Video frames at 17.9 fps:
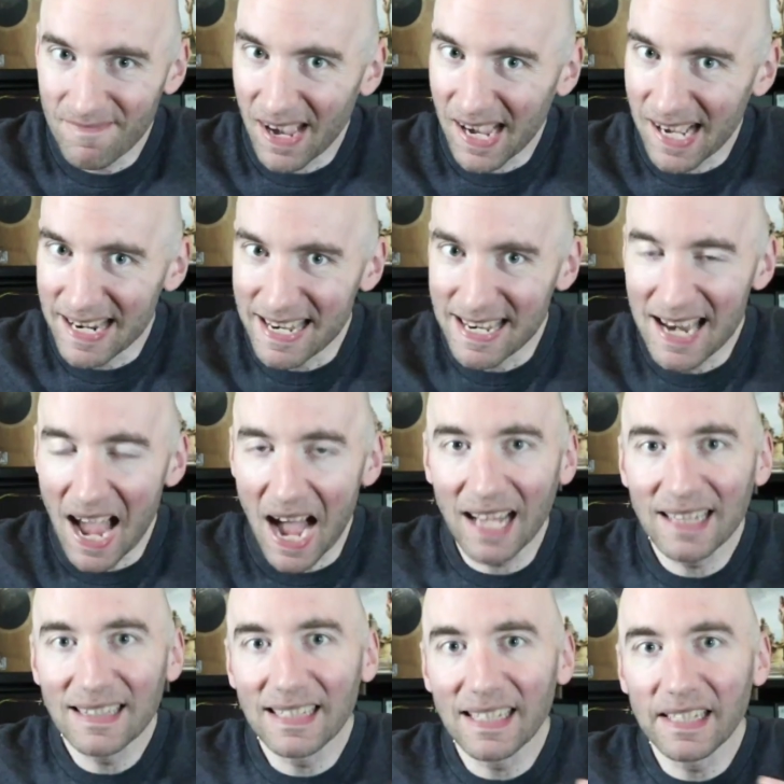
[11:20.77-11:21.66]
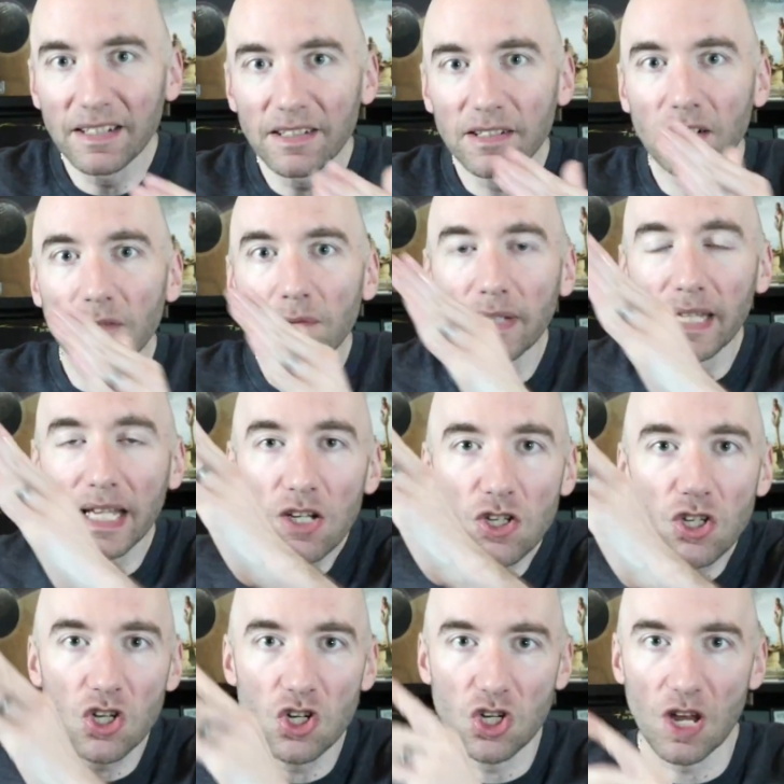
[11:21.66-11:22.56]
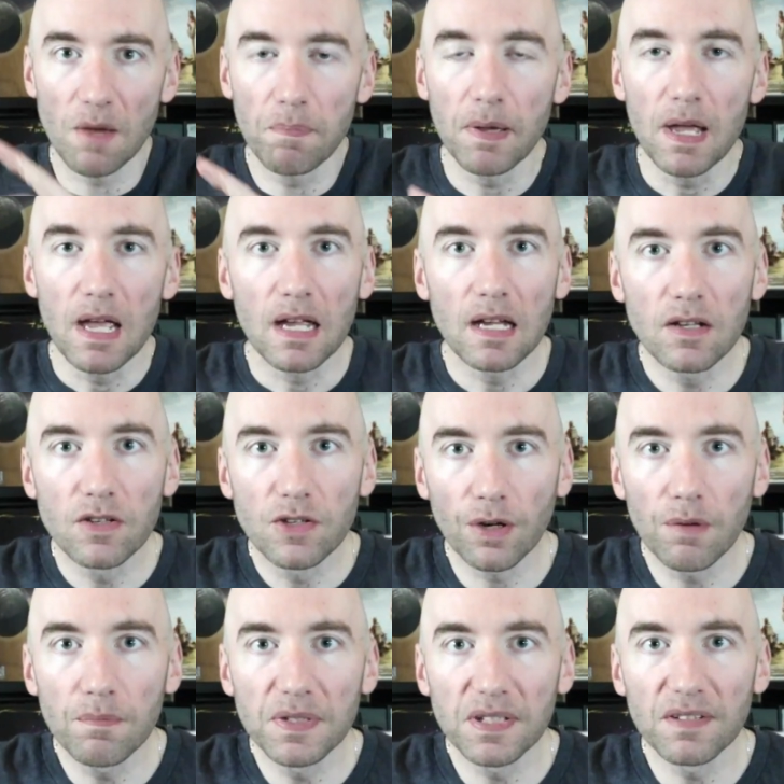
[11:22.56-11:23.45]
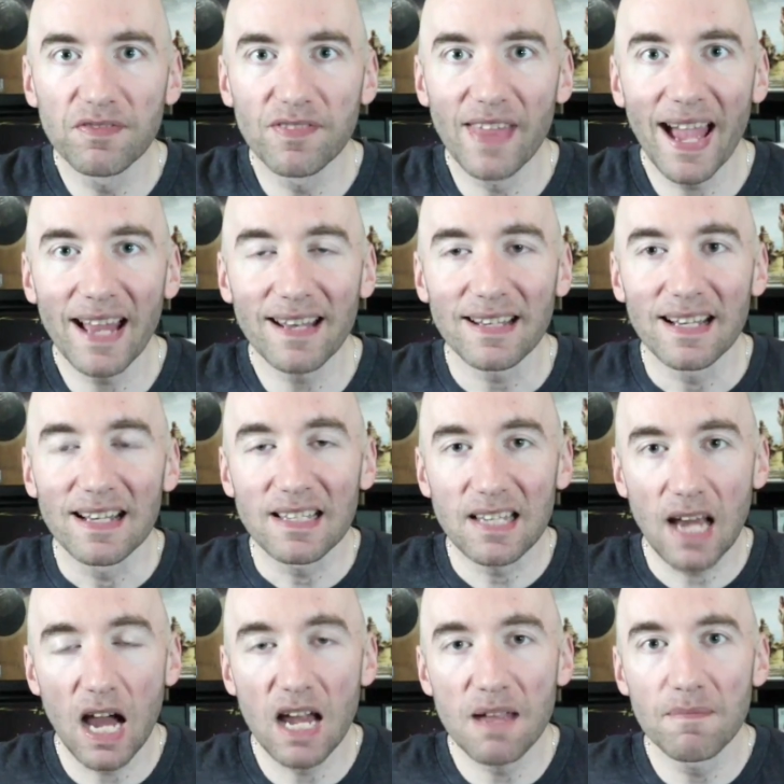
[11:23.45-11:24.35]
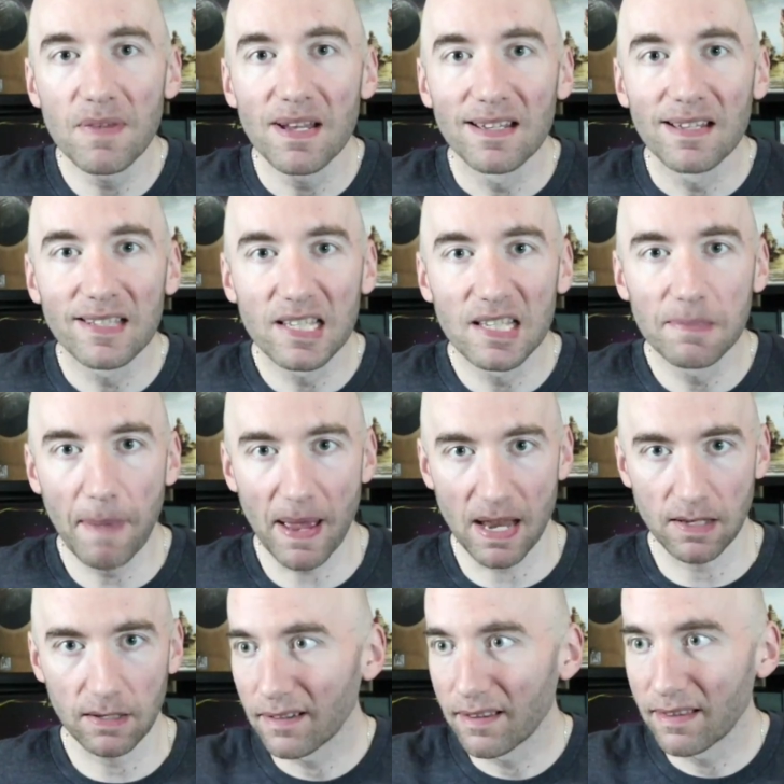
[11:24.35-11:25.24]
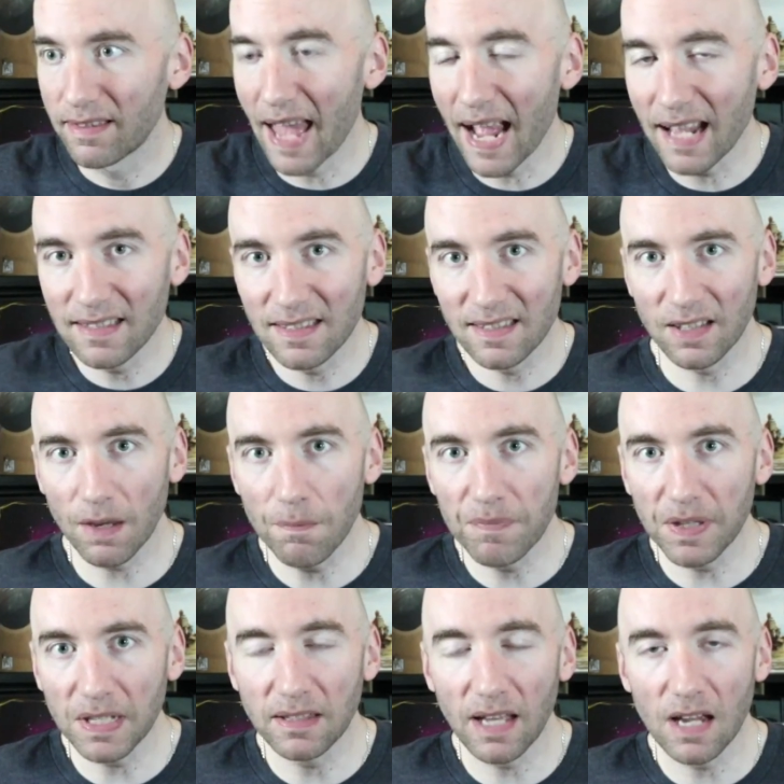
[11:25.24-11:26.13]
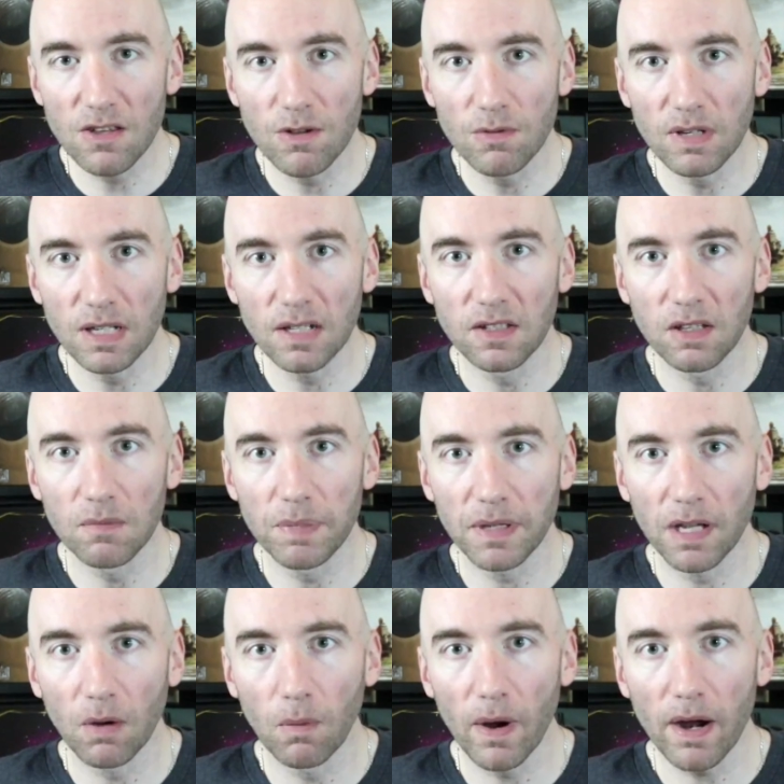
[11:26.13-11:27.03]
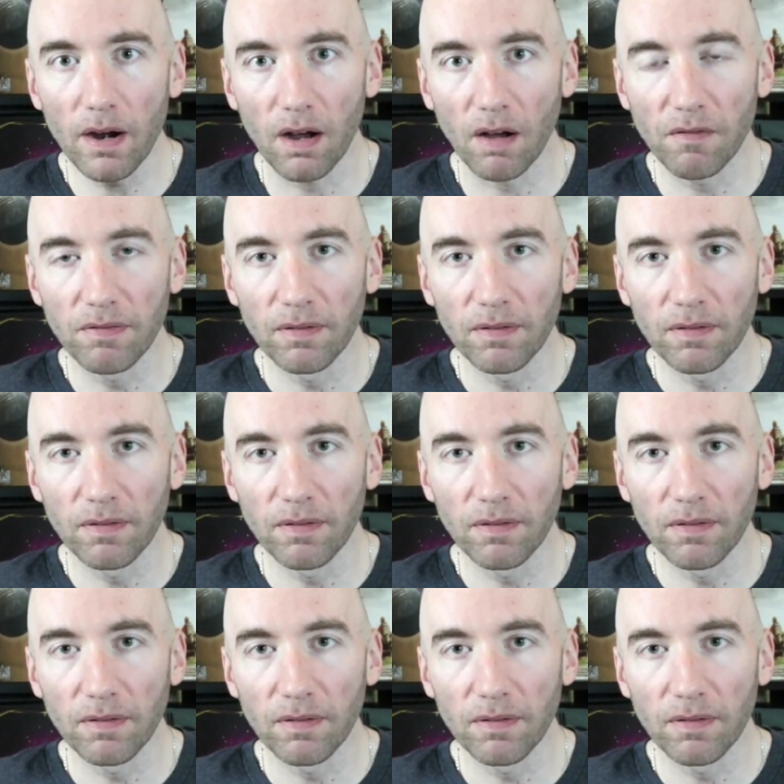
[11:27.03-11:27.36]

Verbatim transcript: a non-linear relationship in terms of that time spent. That's something that you need to be aware of.